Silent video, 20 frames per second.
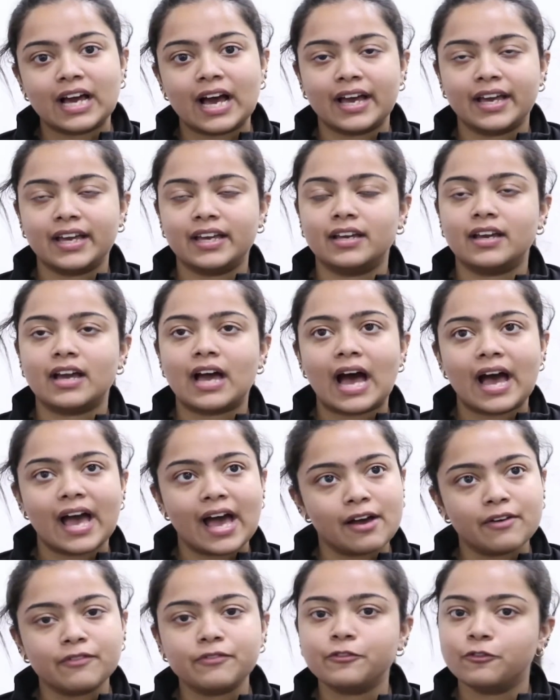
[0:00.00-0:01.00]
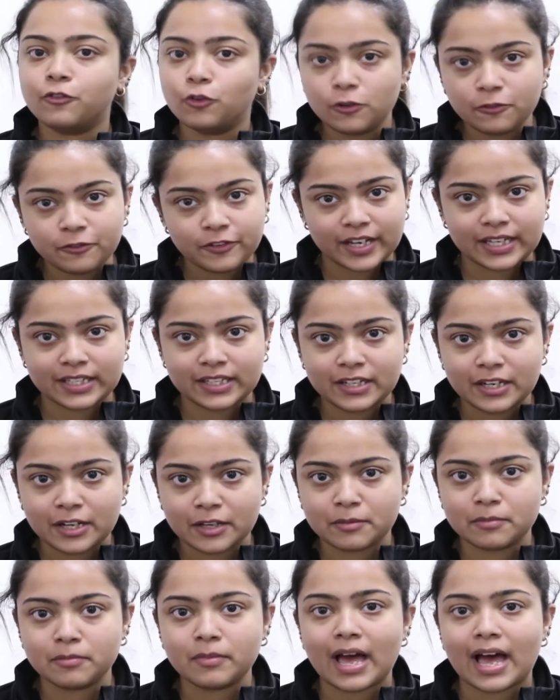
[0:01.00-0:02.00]
I have full faith in
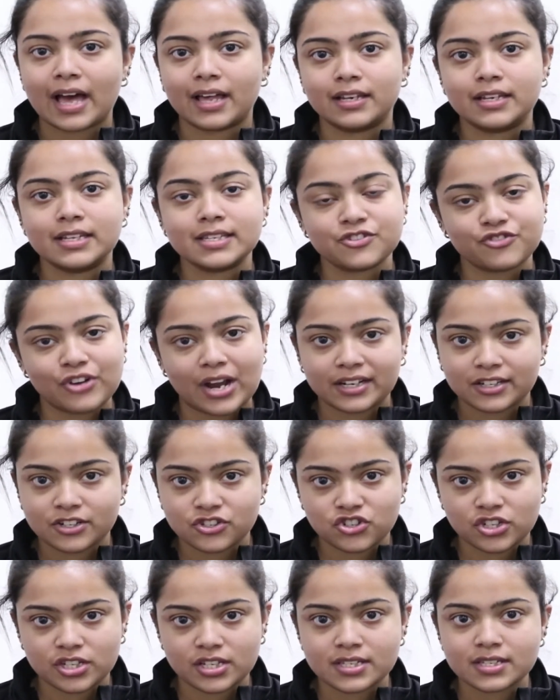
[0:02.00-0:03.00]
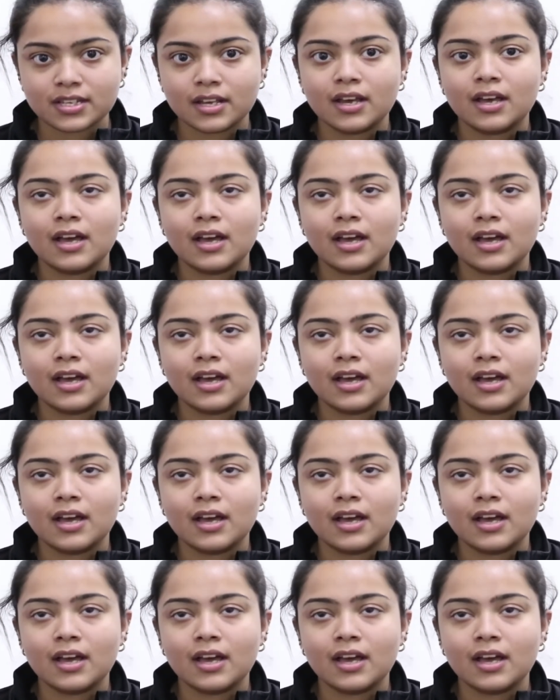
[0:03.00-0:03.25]
him and his strategies,